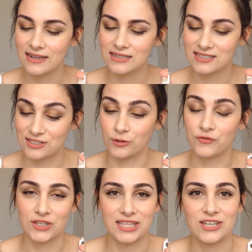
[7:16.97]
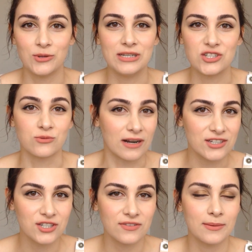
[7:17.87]
still feel like you need to
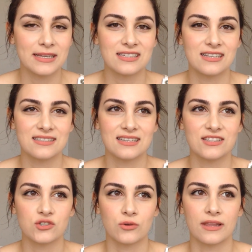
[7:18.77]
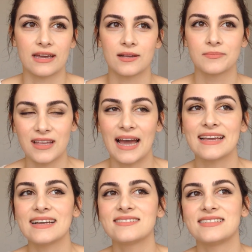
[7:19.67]
rush, if that makes any sense. Or like, I
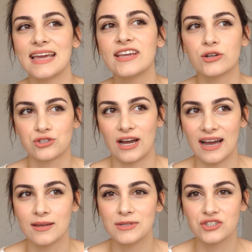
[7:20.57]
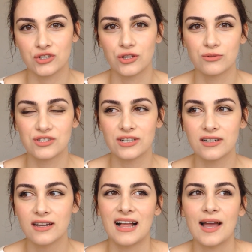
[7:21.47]
guess take your time is
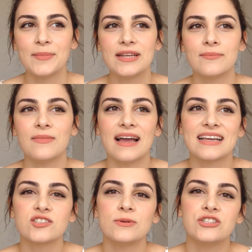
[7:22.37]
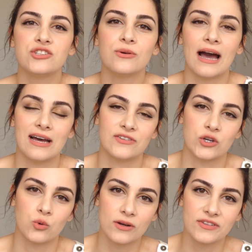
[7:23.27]
closer. I mean, I guess we do have an
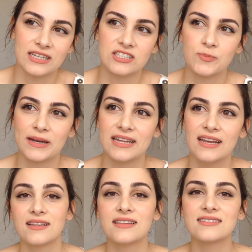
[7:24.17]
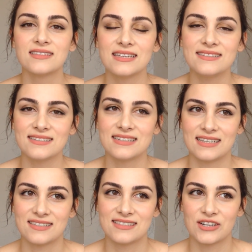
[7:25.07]
equivalent, but this list isn't
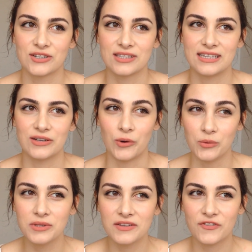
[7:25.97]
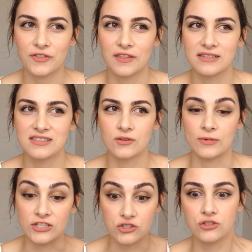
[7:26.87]
necessarily only for things that
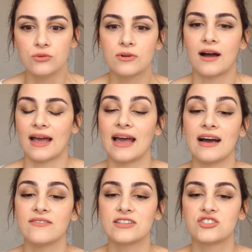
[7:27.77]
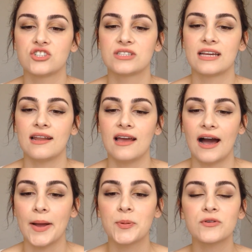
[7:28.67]
we do not have. It's just that
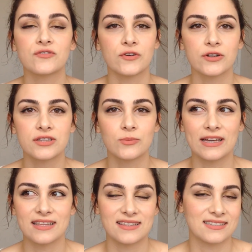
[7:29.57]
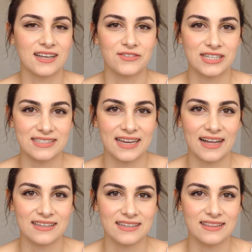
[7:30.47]
I prefer the way that they sound in
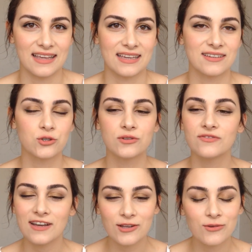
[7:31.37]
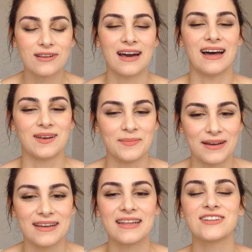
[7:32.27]
Italian, like fai con
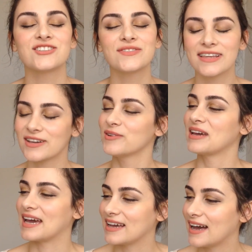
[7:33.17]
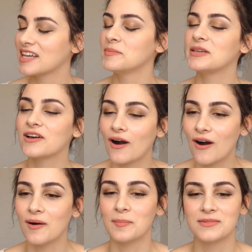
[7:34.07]
calma. And I just feel like, okay, I can be
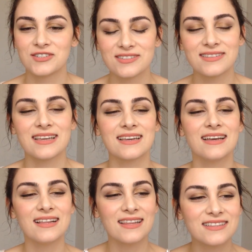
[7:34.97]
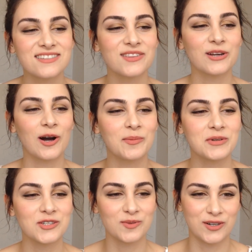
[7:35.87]
calm. Just like let the
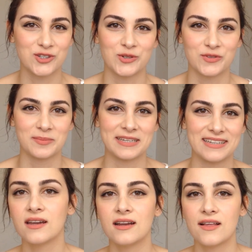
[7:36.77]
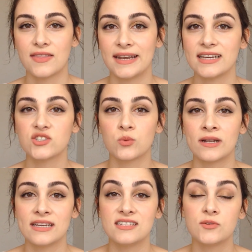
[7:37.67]
calmness wash over me. The next
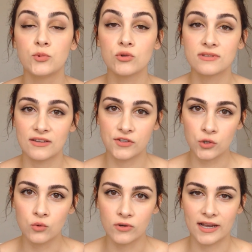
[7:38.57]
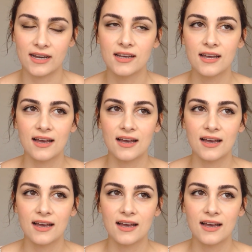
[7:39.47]
one is brutta figura.